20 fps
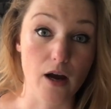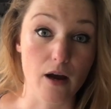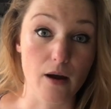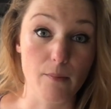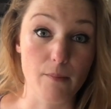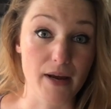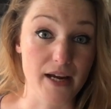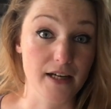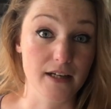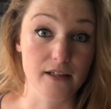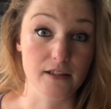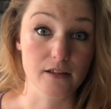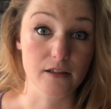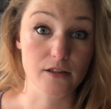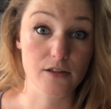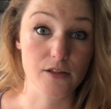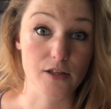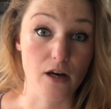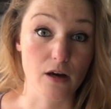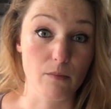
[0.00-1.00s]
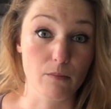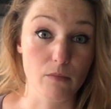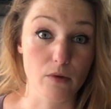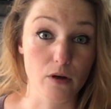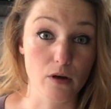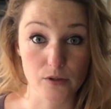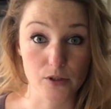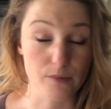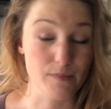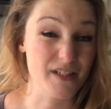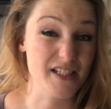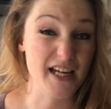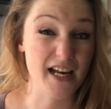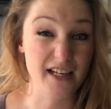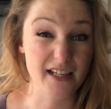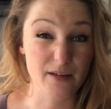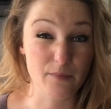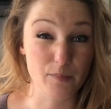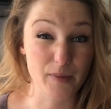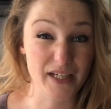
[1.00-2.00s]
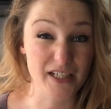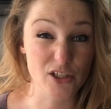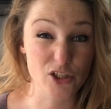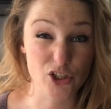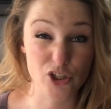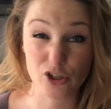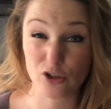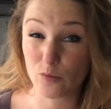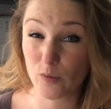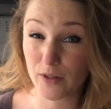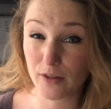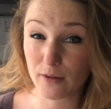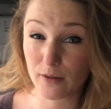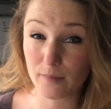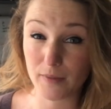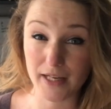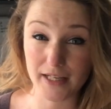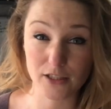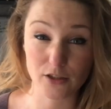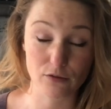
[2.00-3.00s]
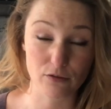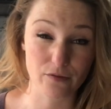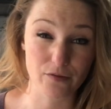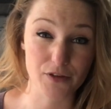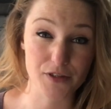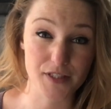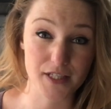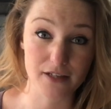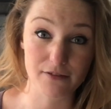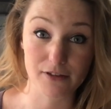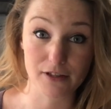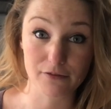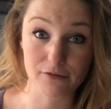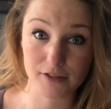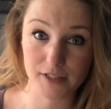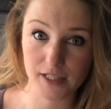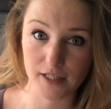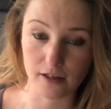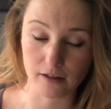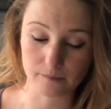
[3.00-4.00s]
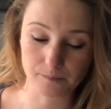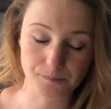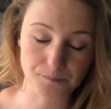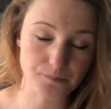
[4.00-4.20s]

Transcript: making some Italian bean stew with them later on this evening for dinner.